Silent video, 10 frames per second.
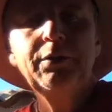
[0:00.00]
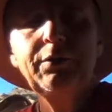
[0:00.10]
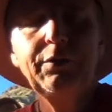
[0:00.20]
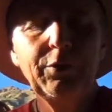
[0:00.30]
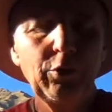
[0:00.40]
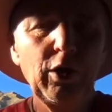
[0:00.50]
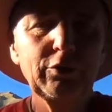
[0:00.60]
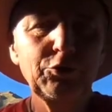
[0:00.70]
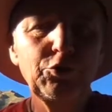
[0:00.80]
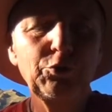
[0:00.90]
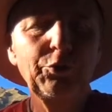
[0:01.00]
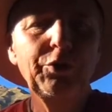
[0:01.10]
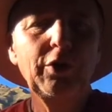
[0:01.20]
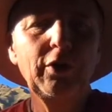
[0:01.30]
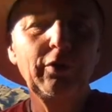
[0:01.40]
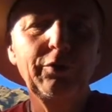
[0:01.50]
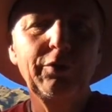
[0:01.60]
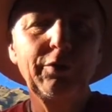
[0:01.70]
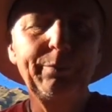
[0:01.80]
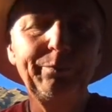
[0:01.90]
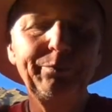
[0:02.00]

So how to choose cards?